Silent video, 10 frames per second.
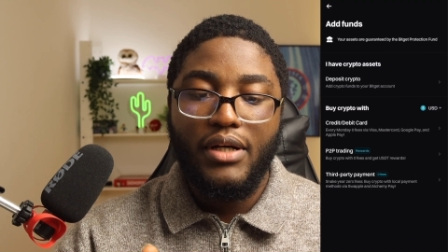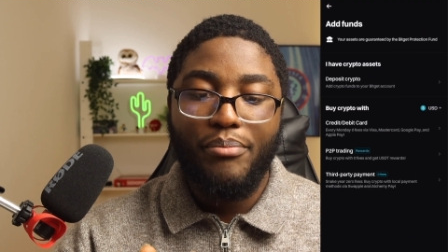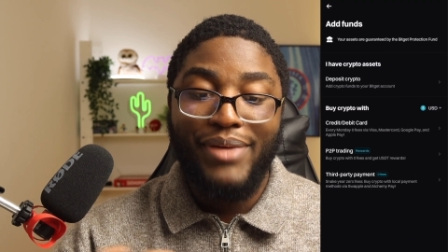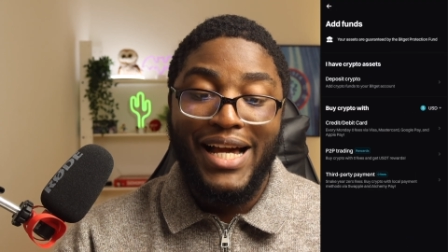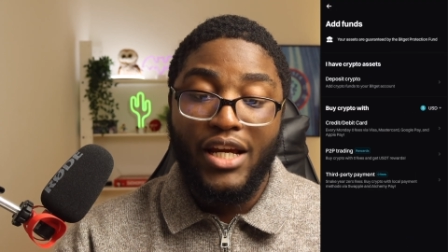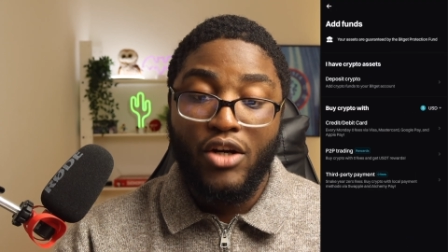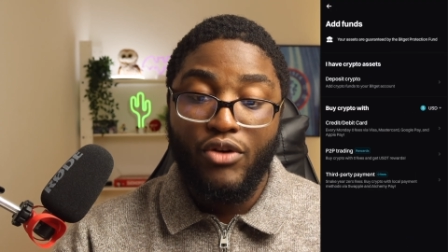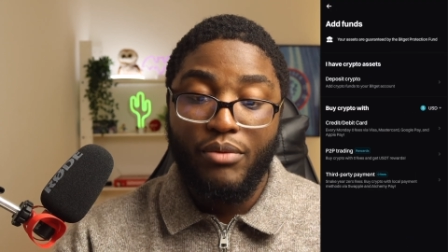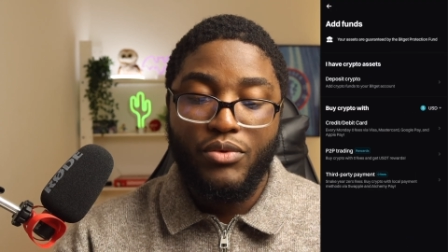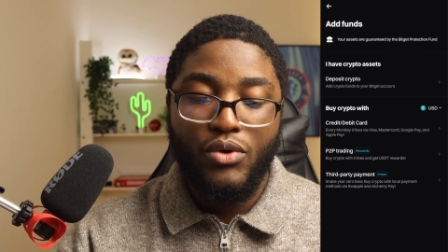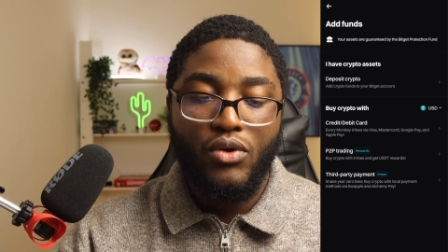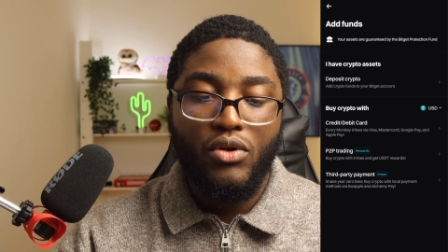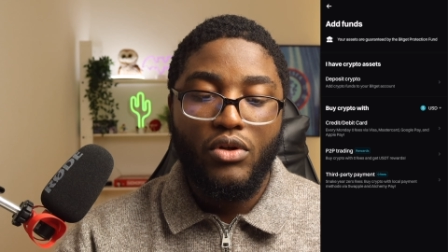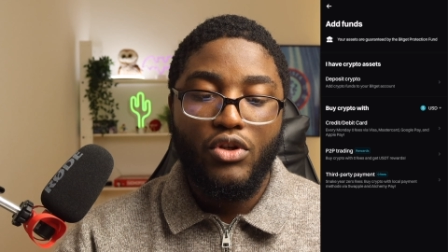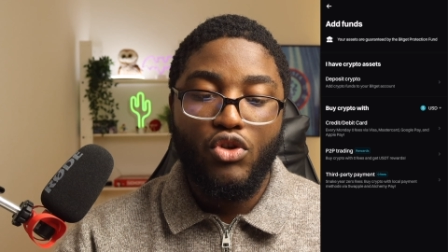buy crypto.
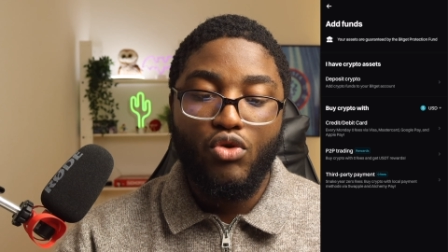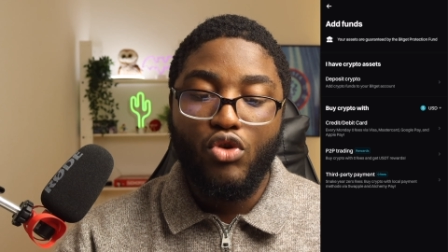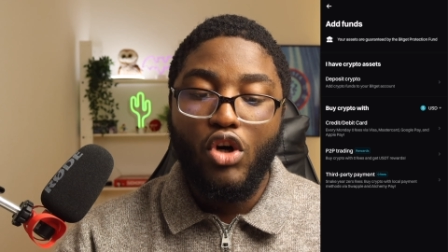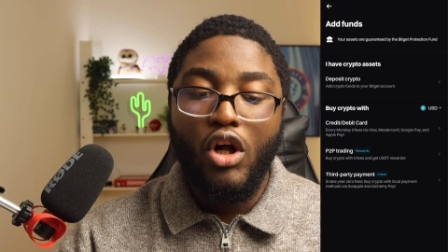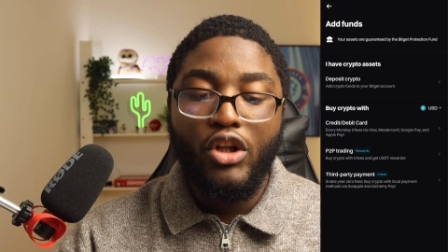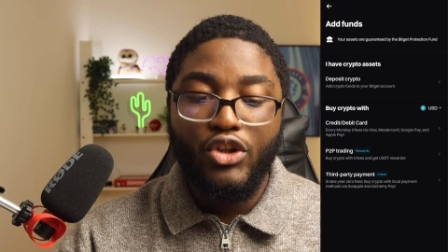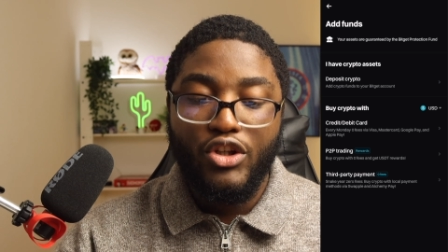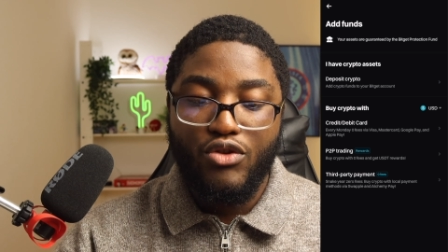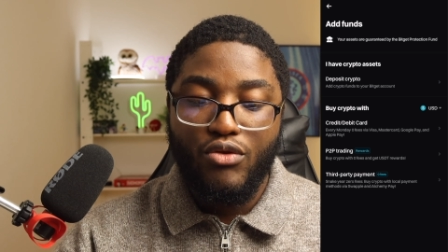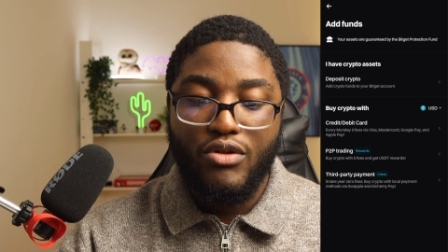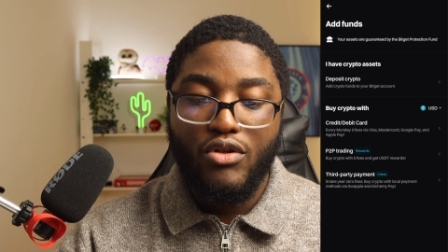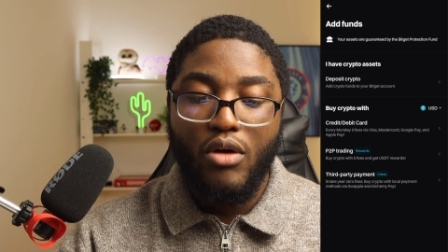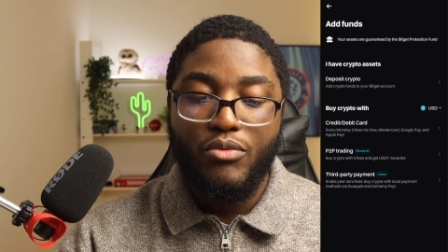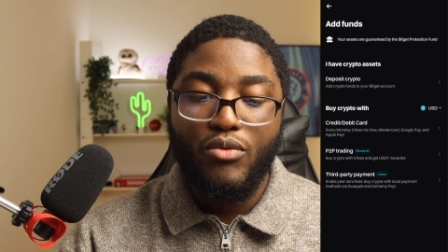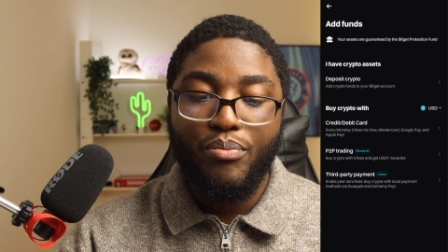All you need to do is
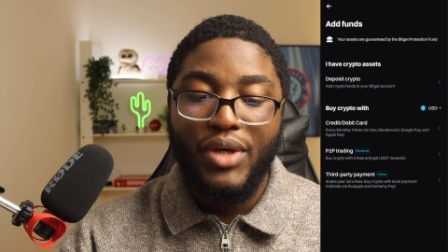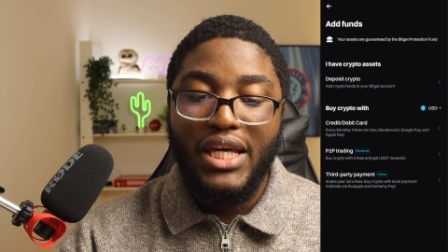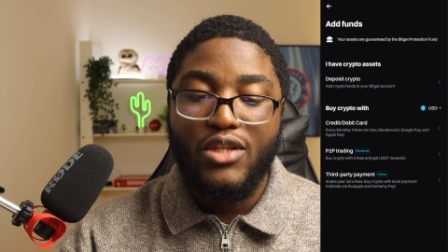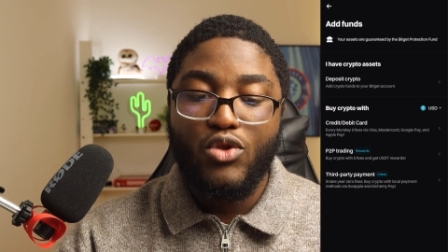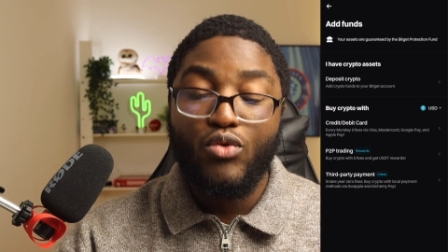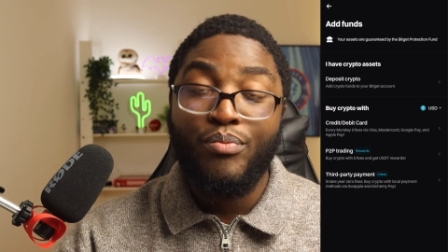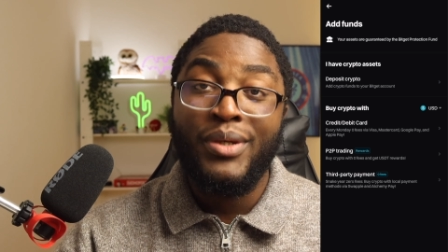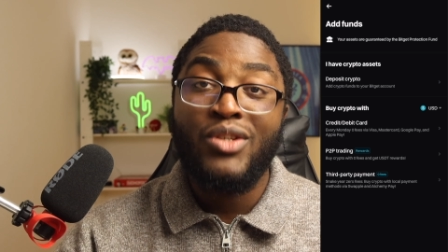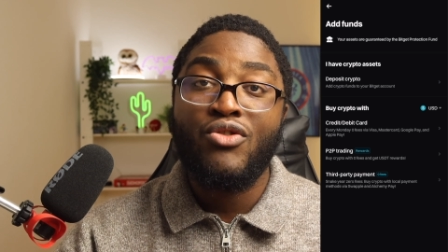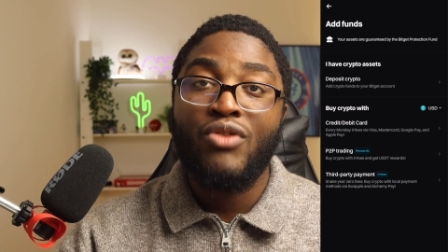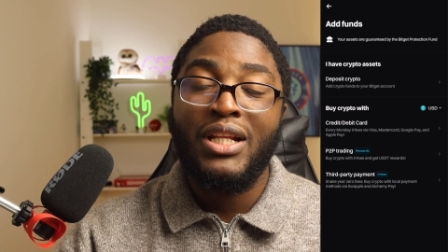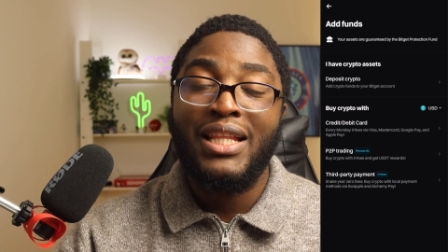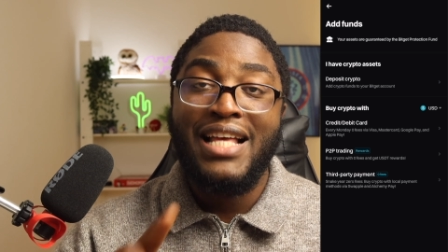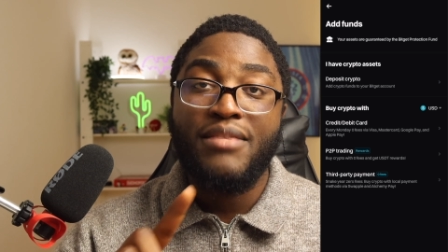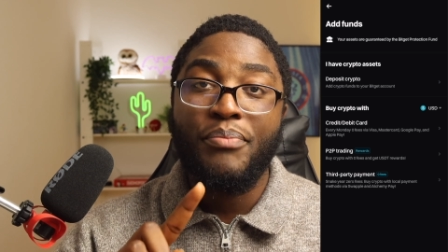come to P2P trading.
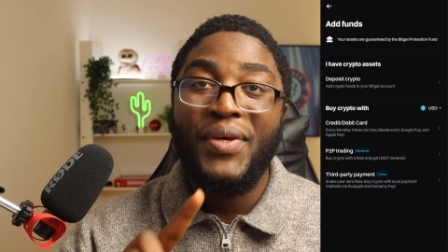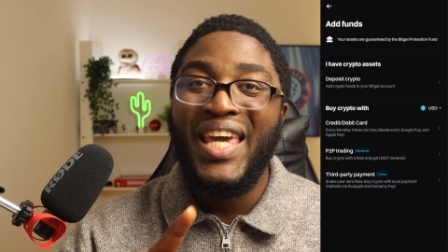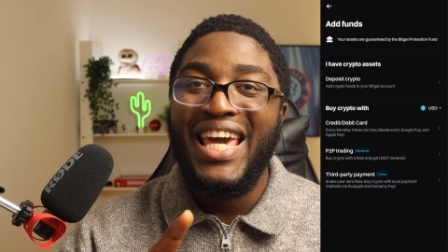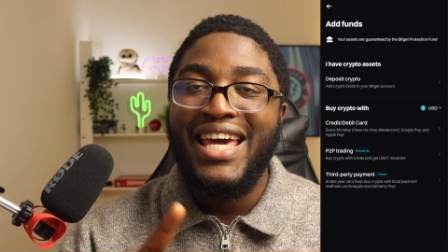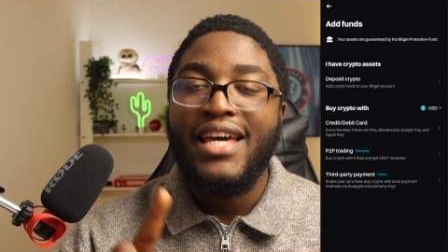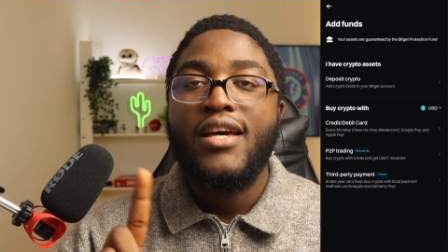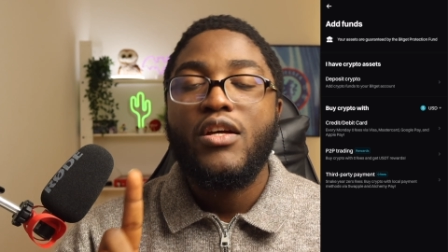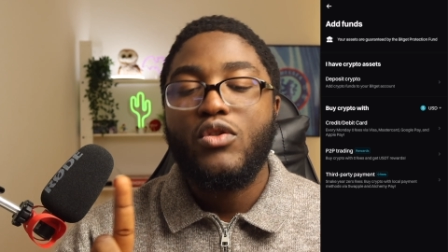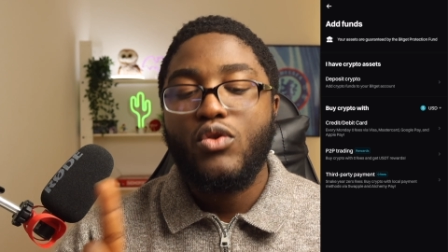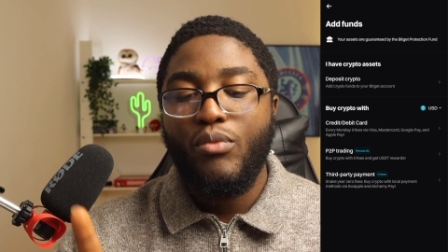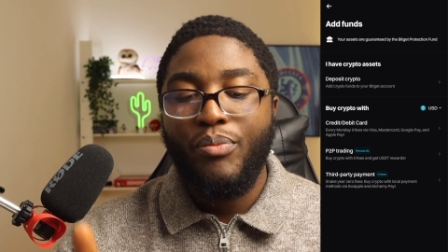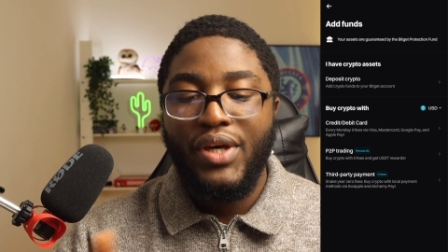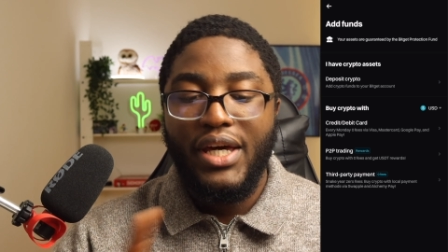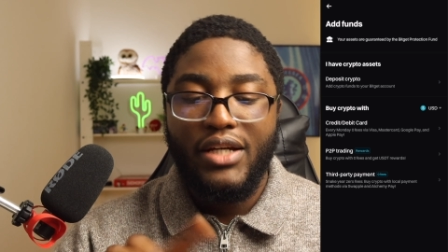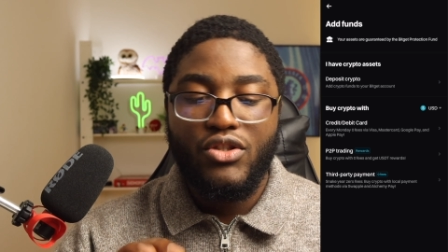That's
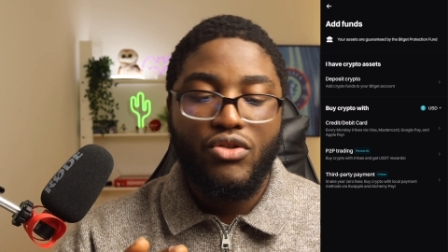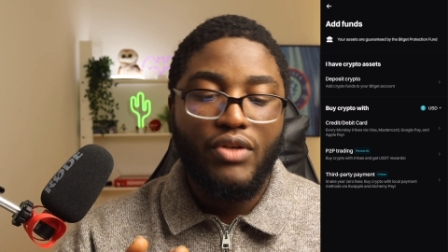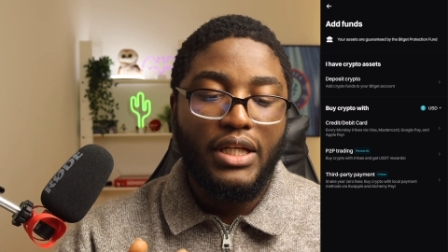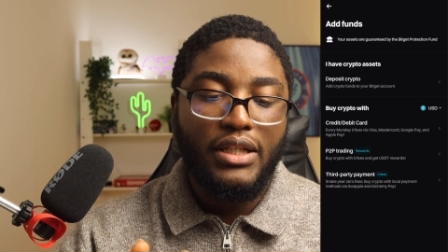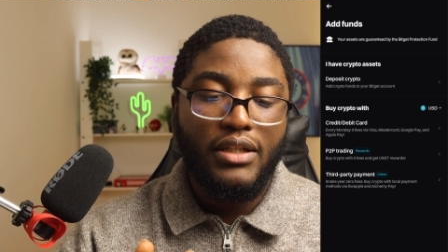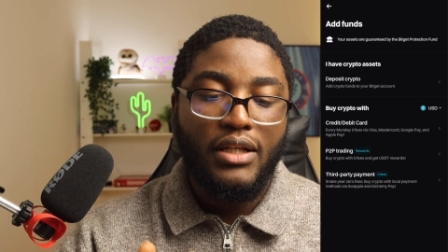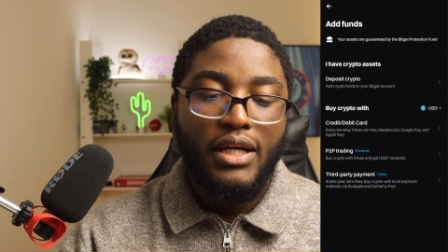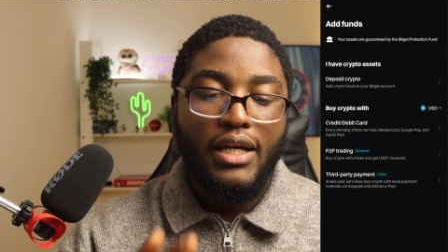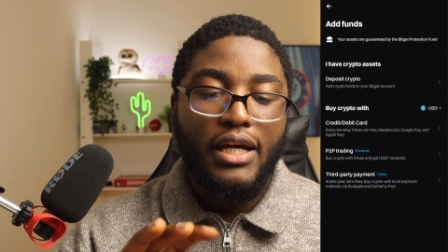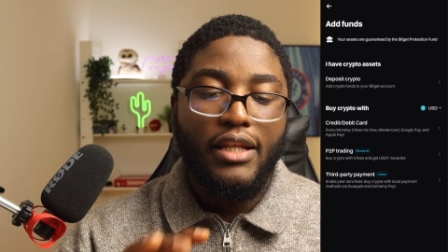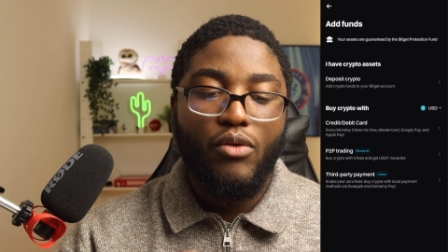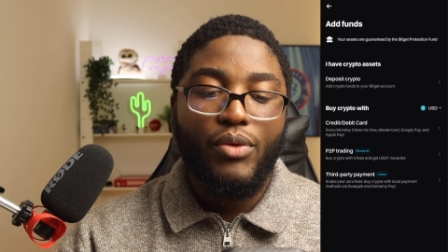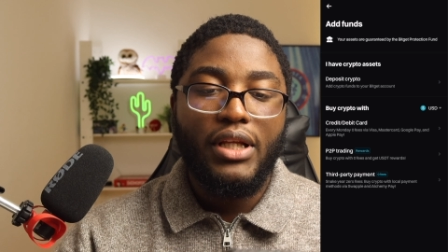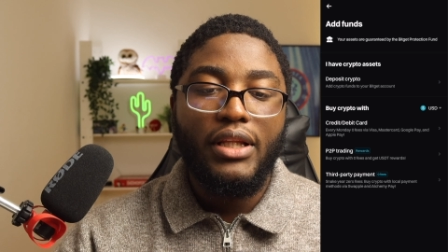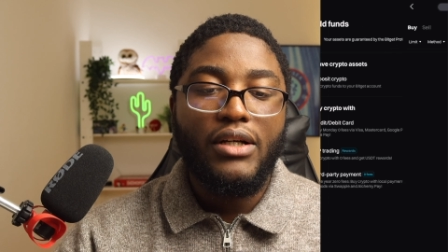peer-to-peer trading. And then we
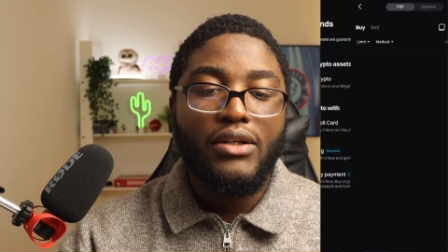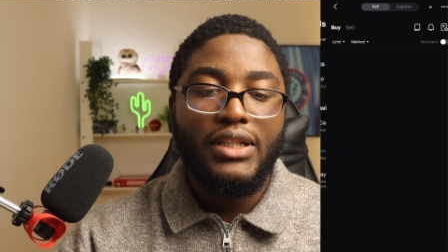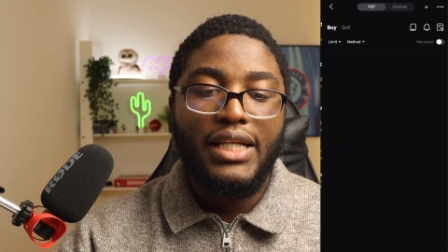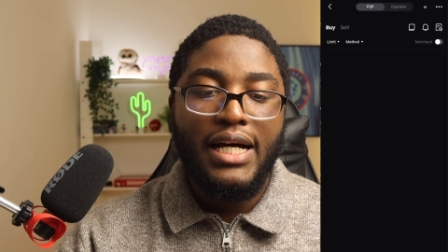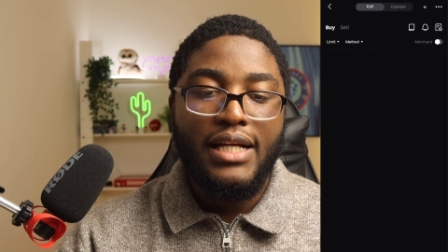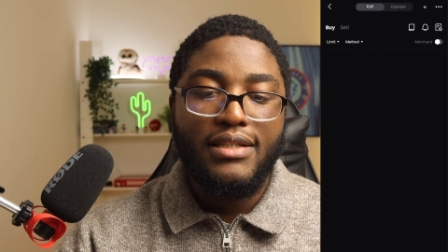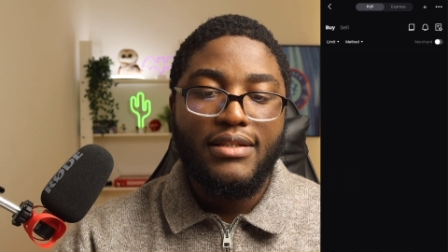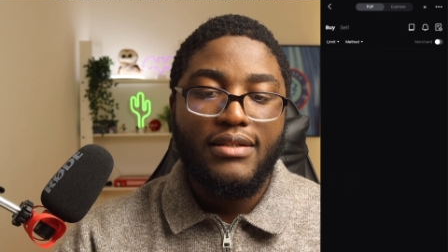click on that.